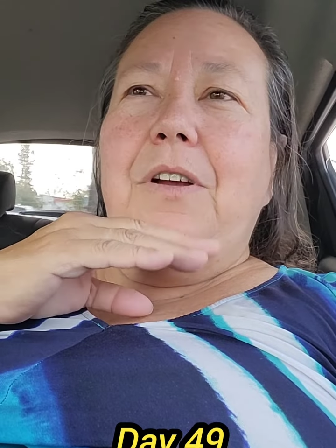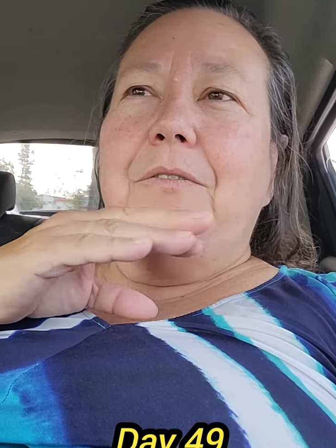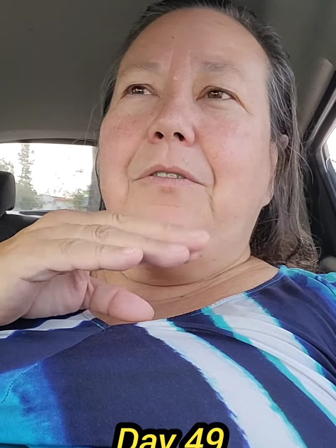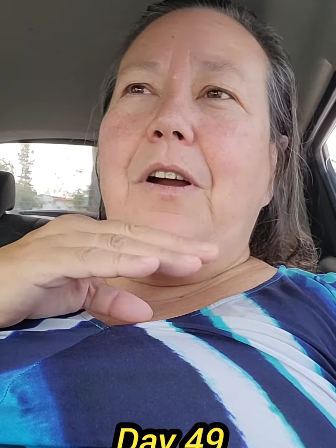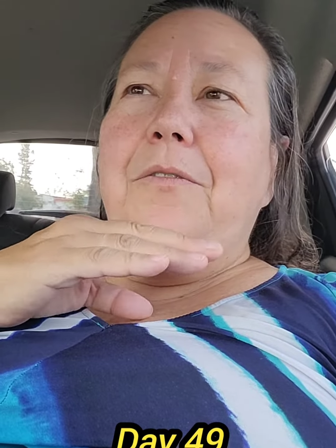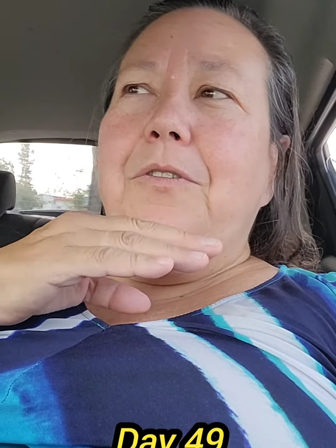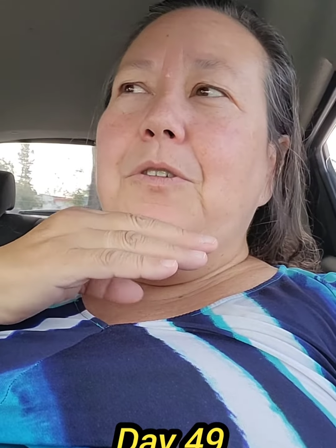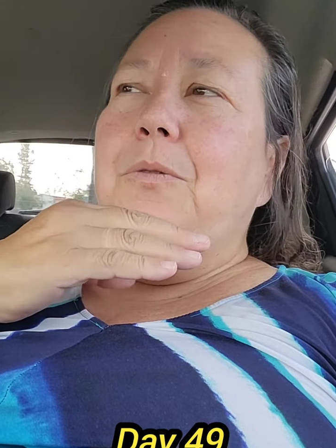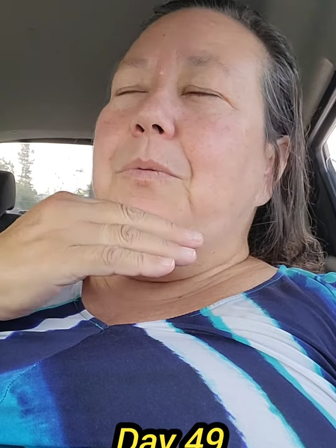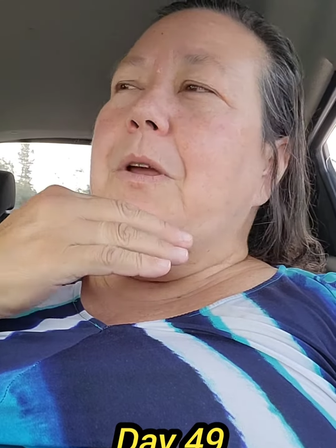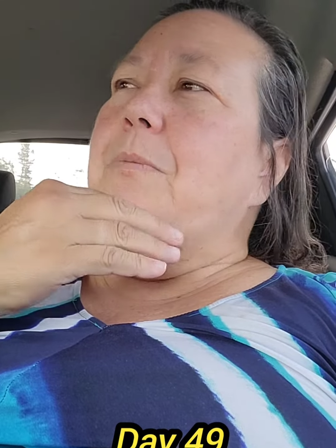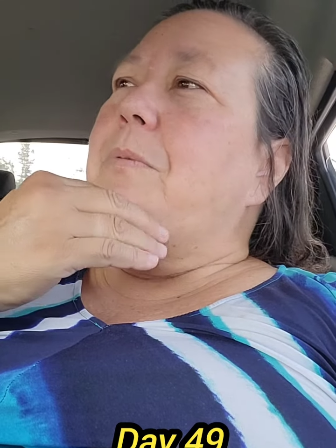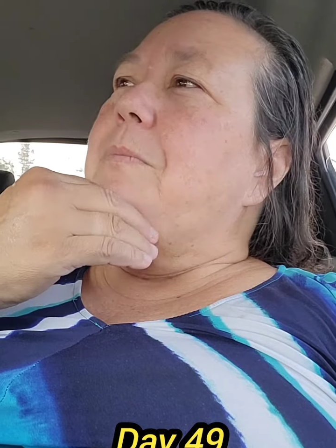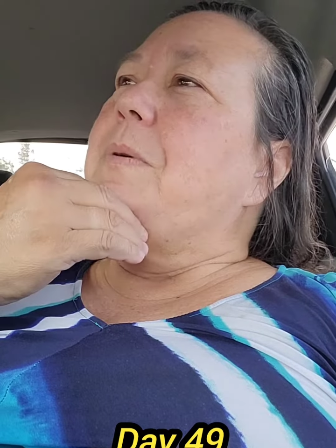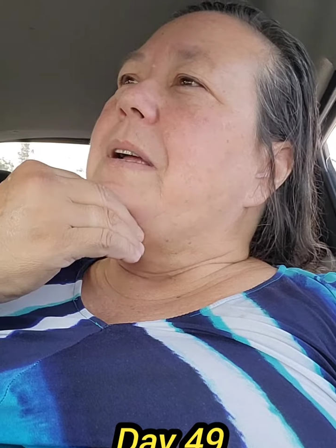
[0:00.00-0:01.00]
far fewer
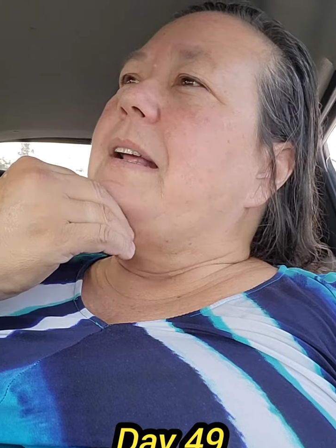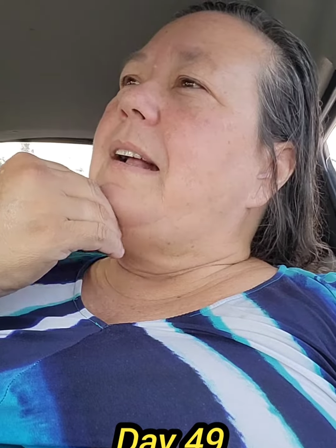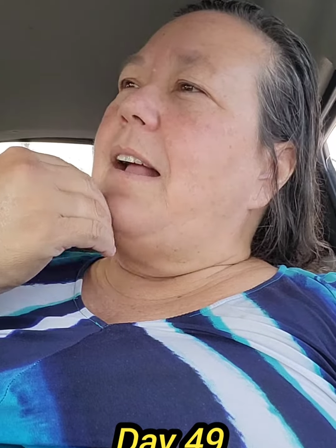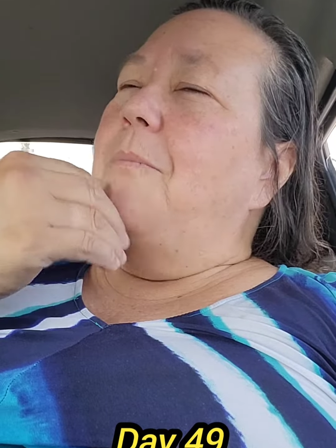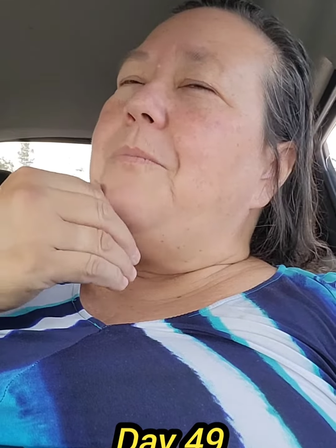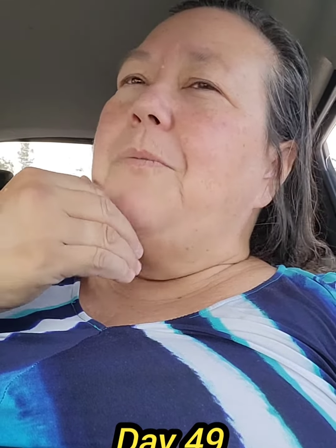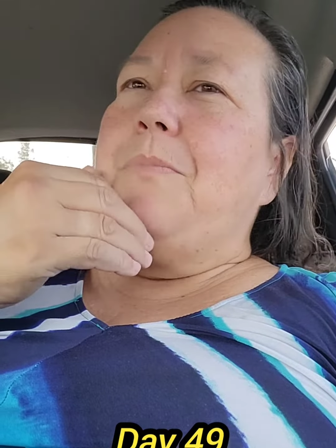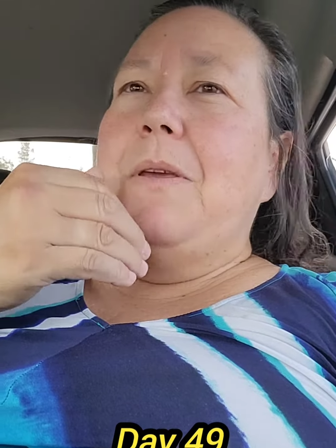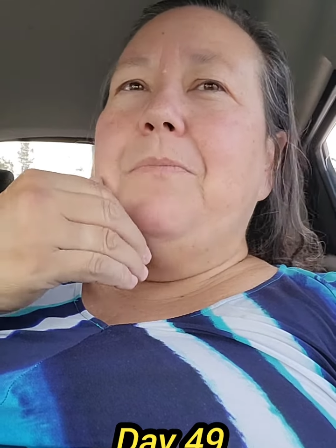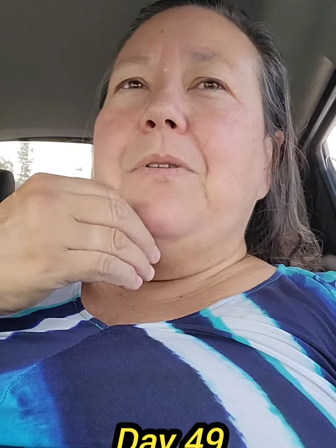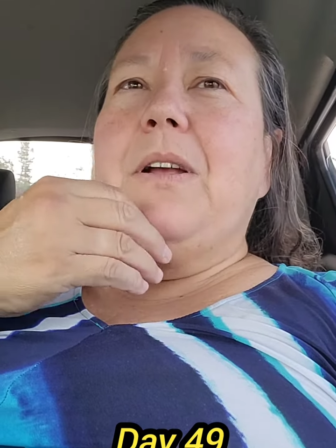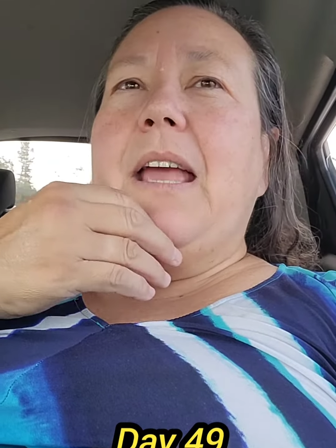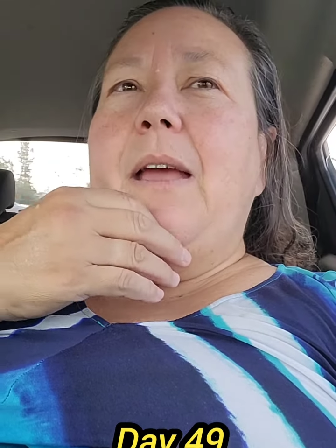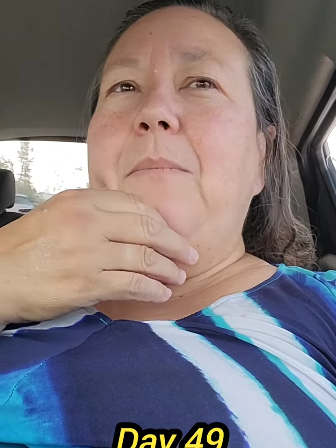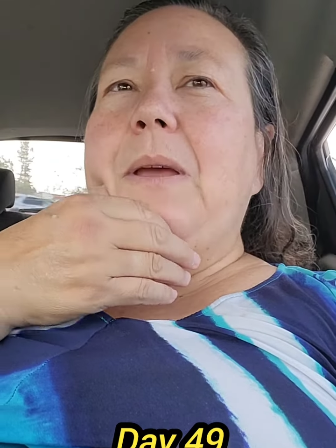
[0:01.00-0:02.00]
people, but a couple people
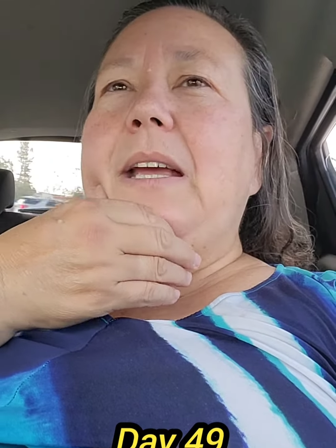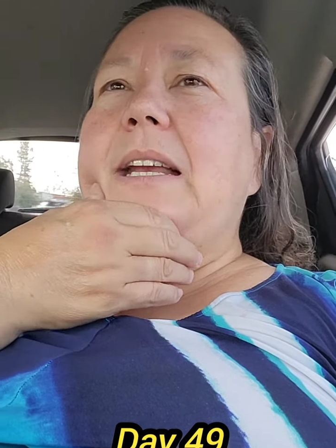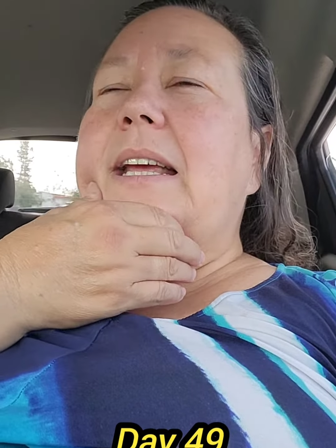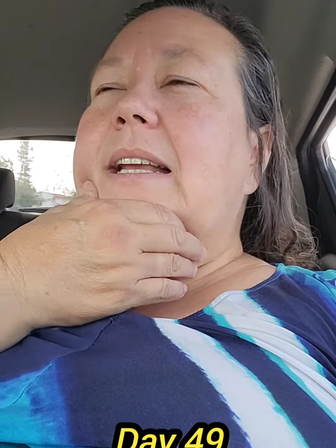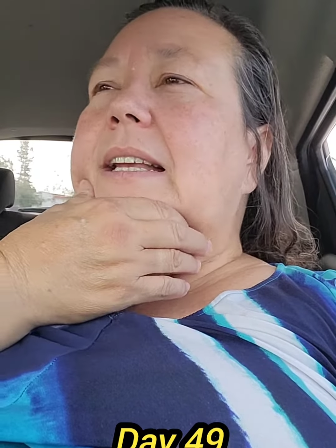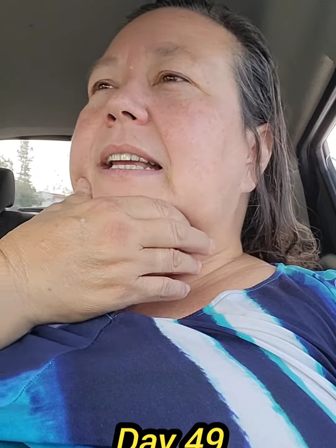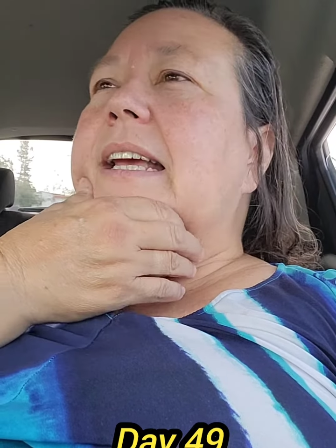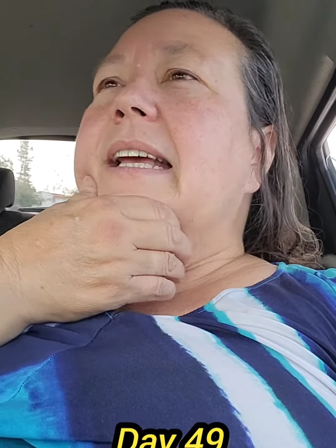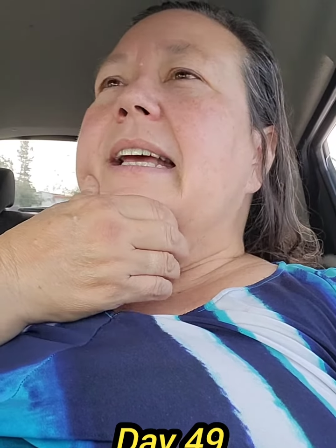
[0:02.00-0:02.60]
came in and